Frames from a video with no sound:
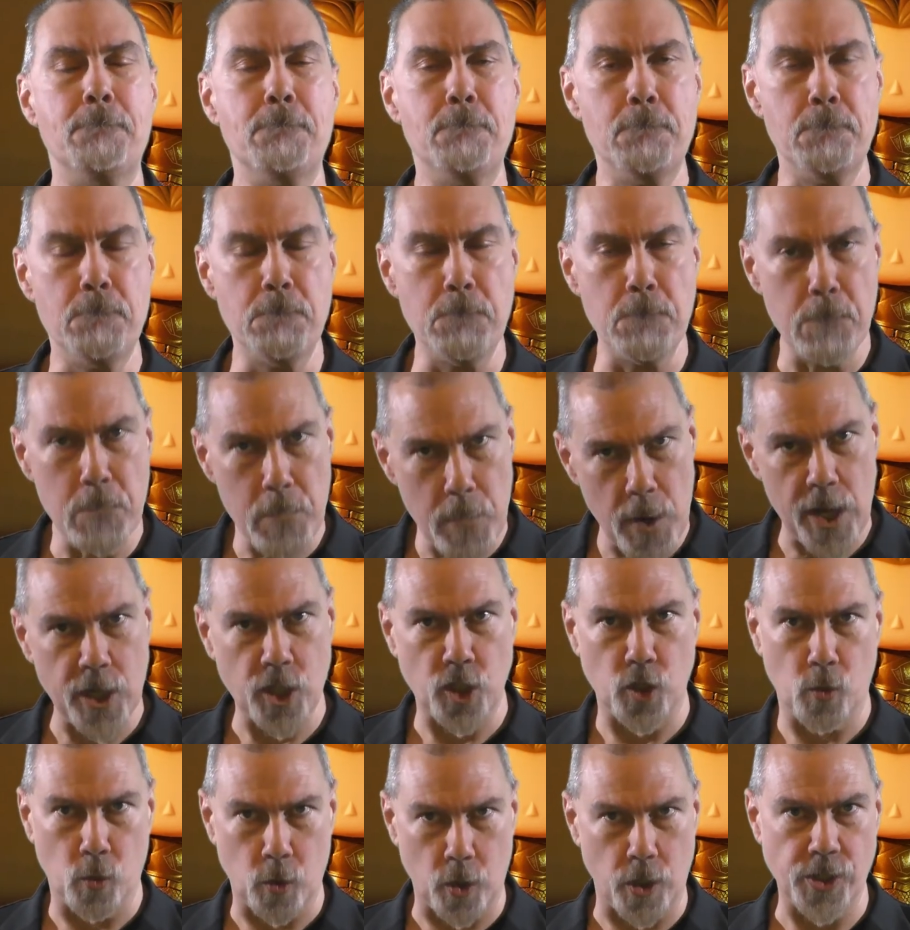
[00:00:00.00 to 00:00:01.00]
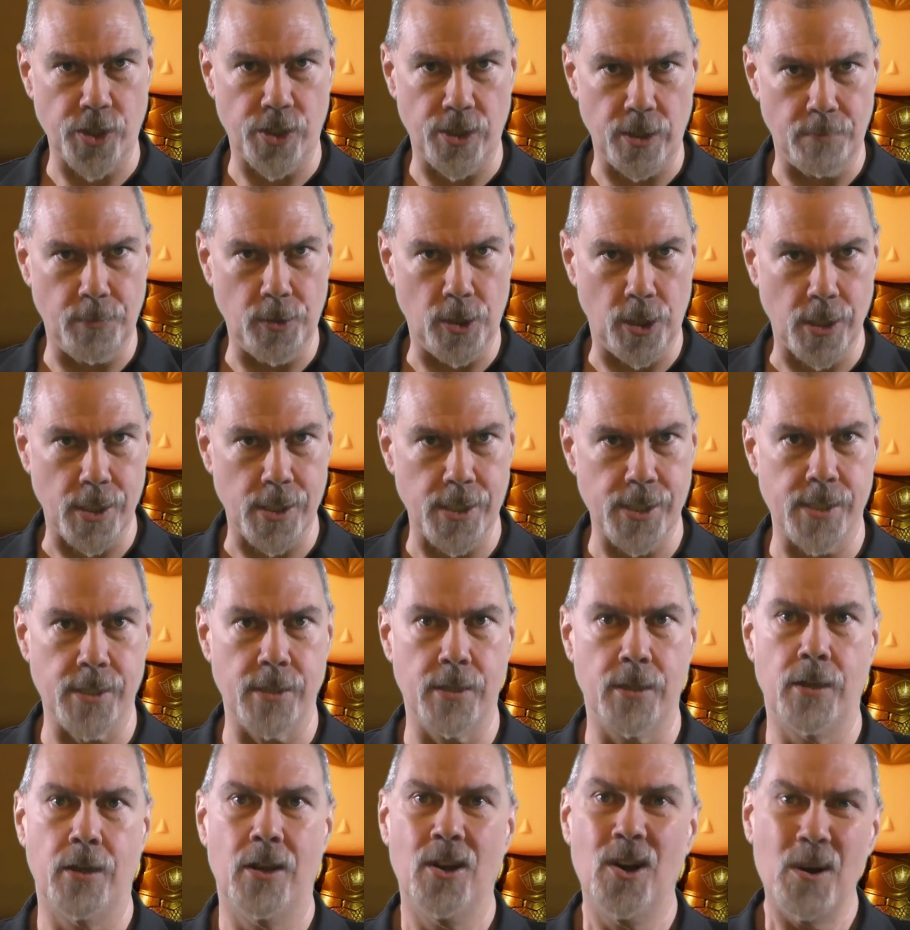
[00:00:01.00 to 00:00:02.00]
much worse in the
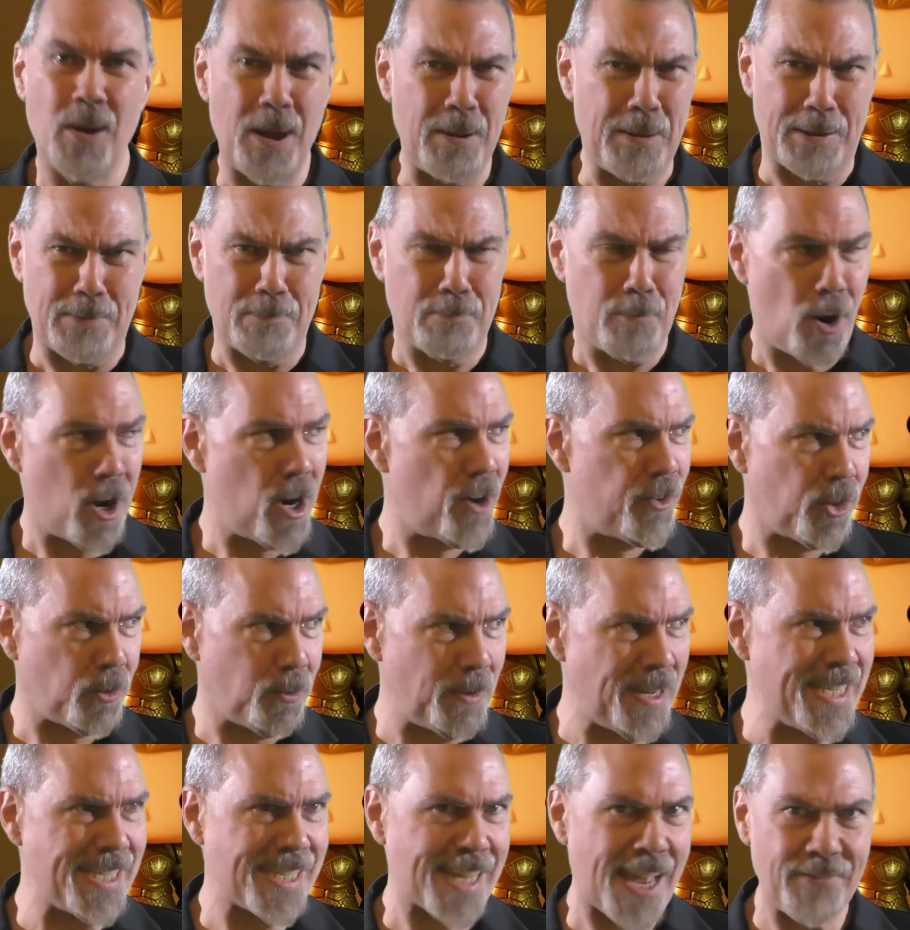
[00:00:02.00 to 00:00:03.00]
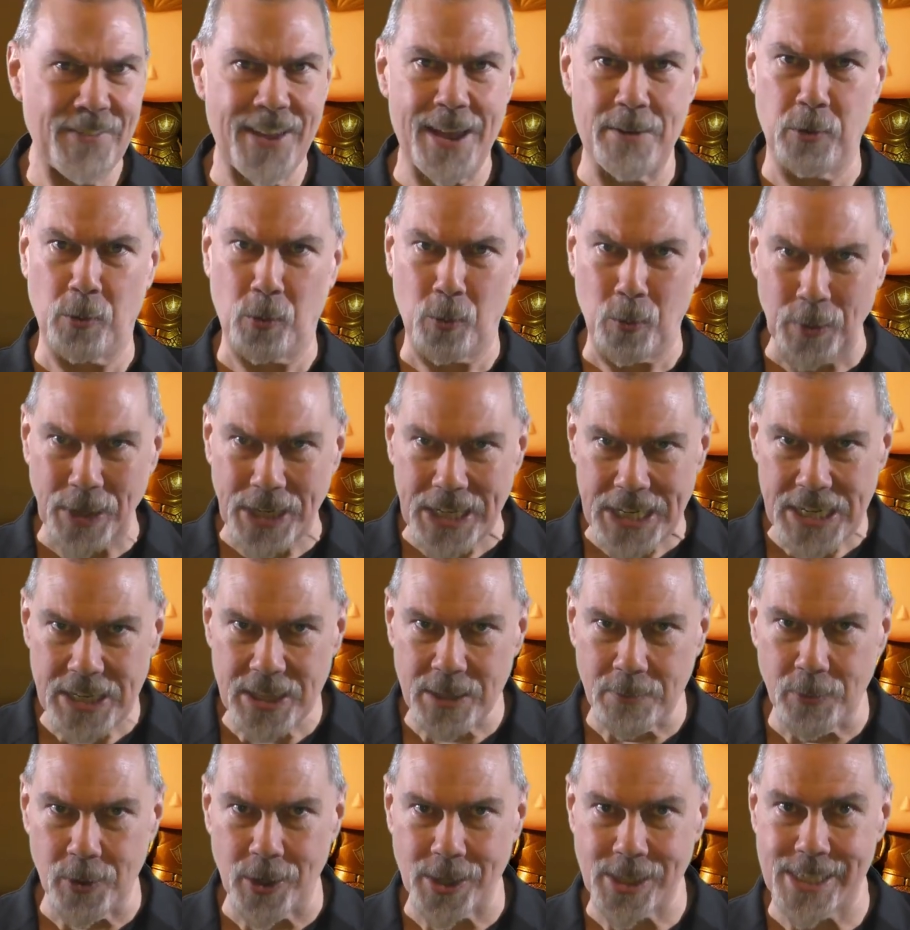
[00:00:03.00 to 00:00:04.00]
books. I mean, part of the reason I've kept reading
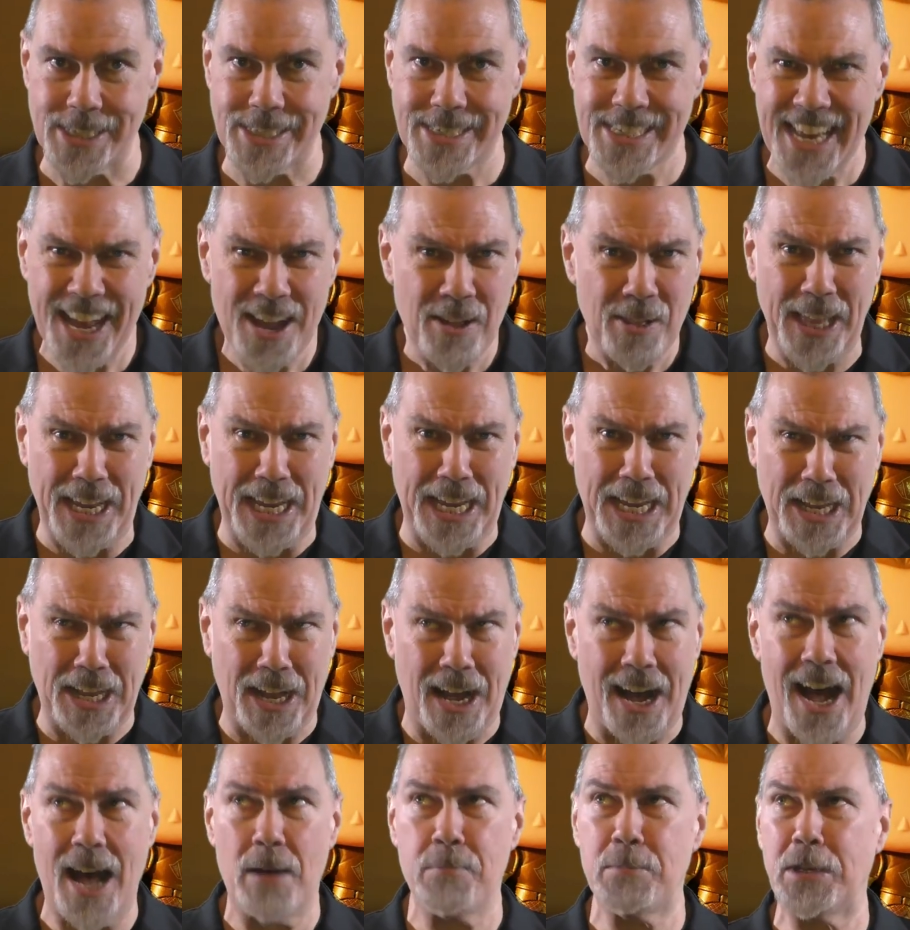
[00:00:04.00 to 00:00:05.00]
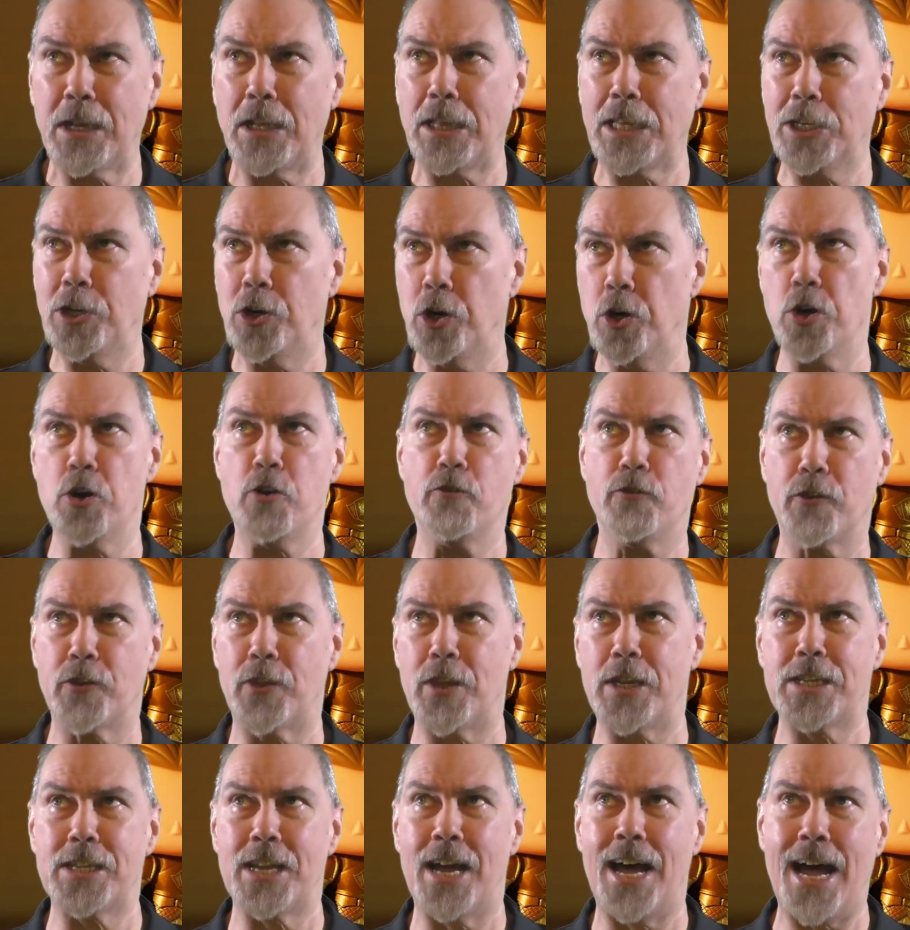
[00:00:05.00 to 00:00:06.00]
the books is to see how, like, comically over
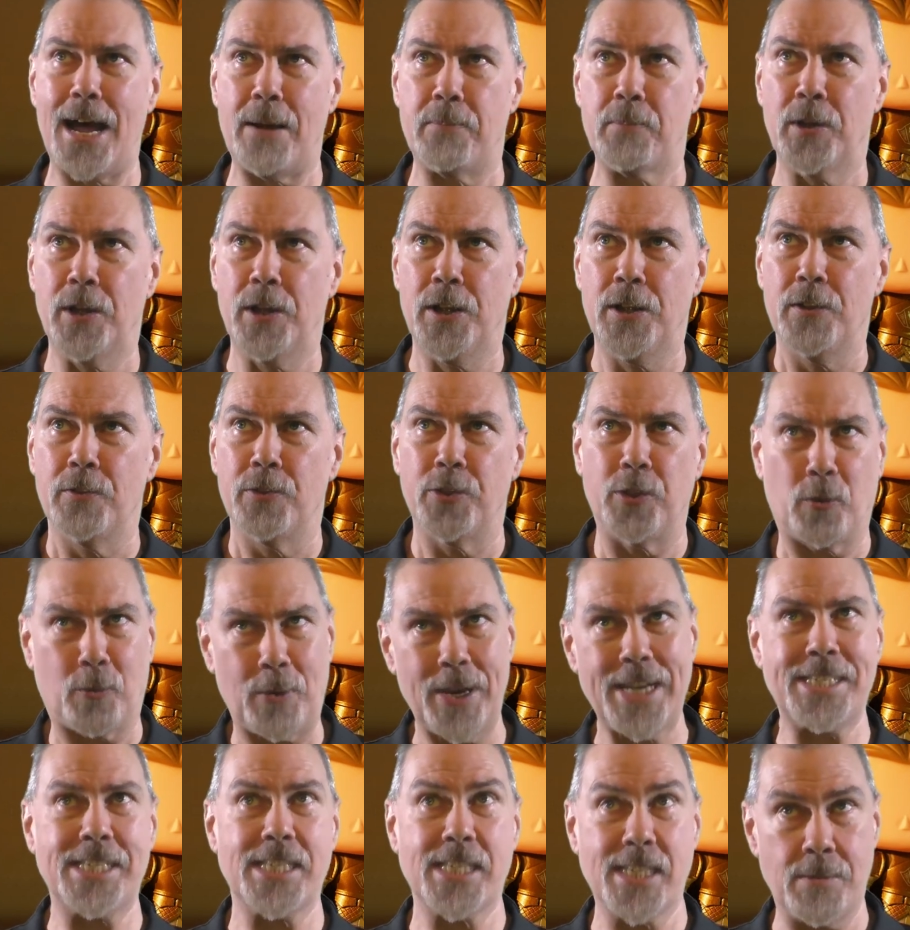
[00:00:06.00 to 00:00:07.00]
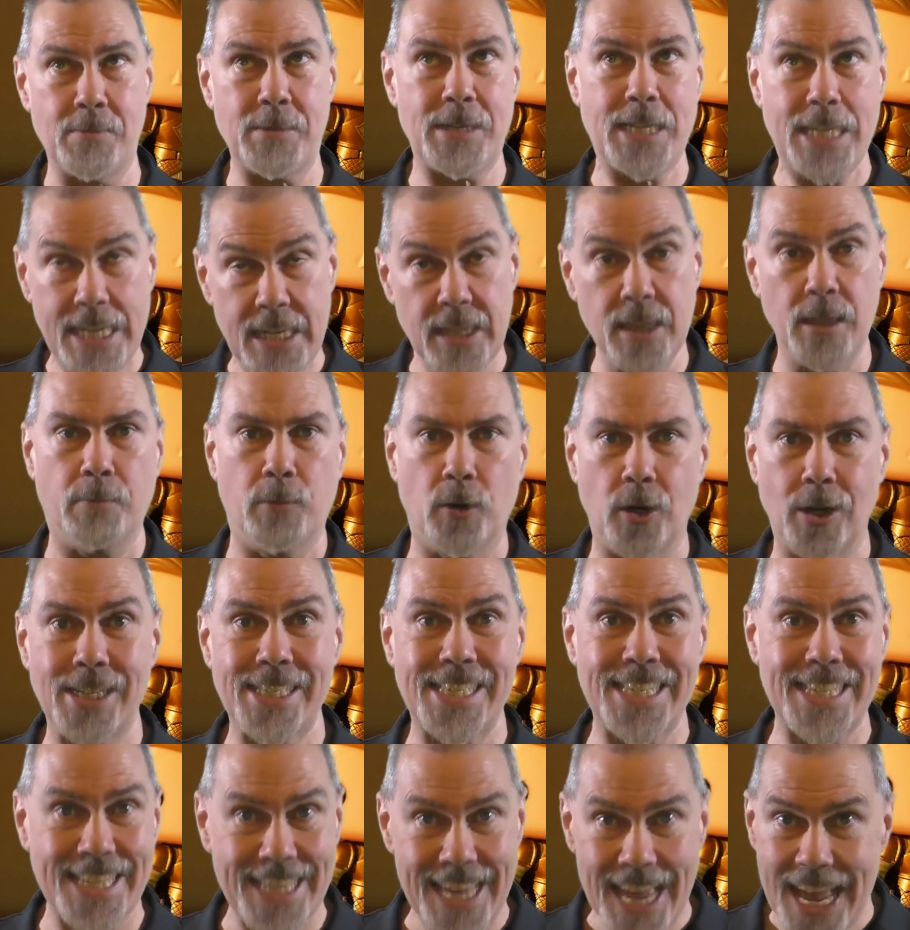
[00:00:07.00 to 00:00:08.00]
the top the racism in the
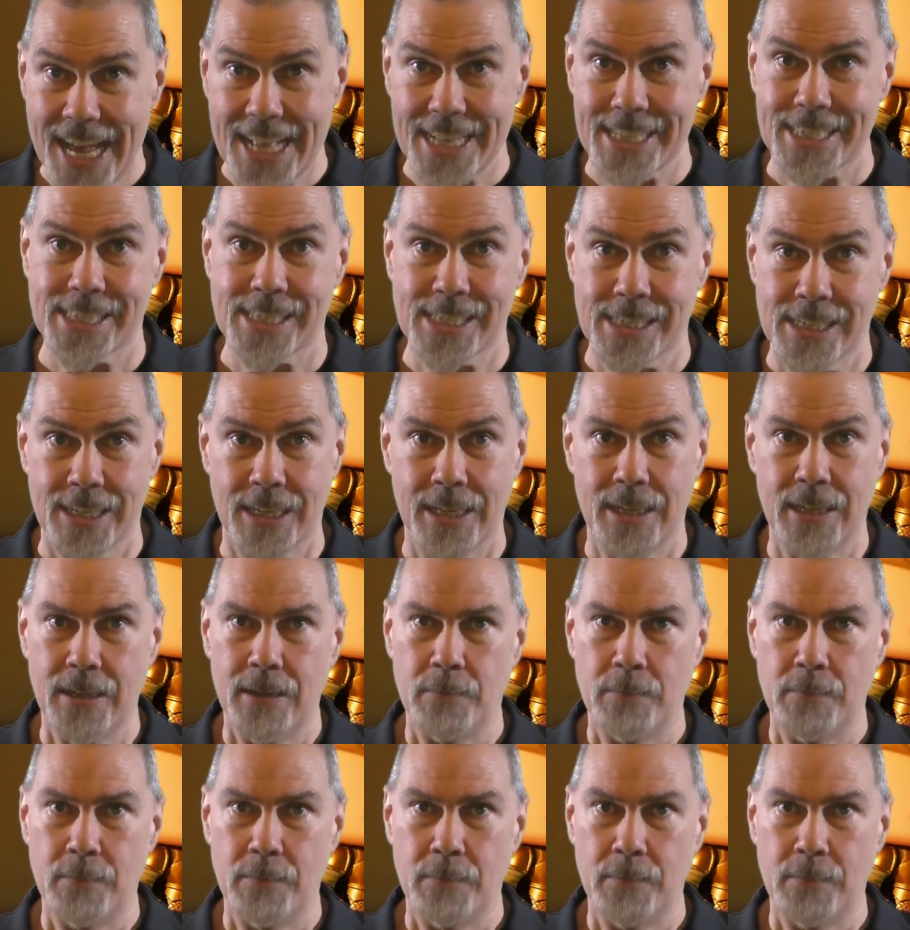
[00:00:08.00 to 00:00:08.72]
books gets.